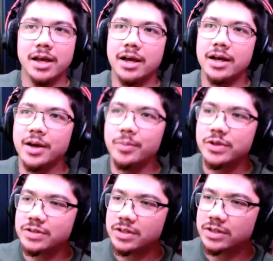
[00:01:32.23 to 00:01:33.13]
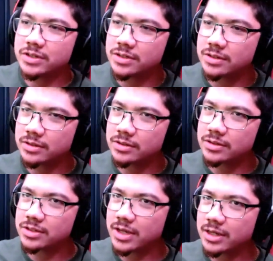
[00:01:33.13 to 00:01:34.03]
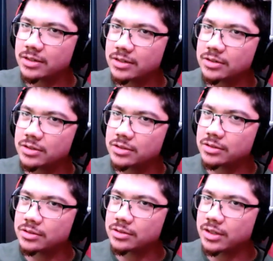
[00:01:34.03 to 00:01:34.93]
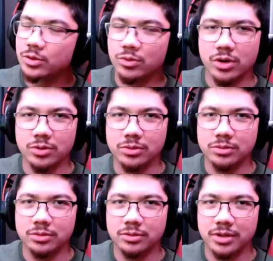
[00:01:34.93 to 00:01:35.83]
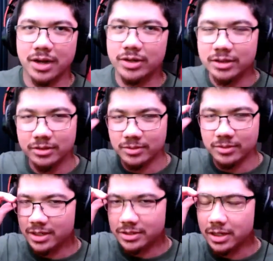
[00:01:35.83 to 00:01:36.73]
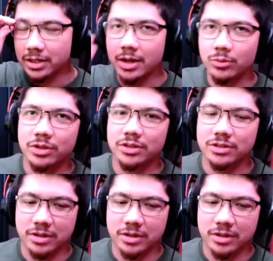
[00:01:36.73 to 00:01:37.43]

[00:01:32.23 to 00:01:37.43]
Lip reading: This is his second in a row. Now he likes hanging out with us.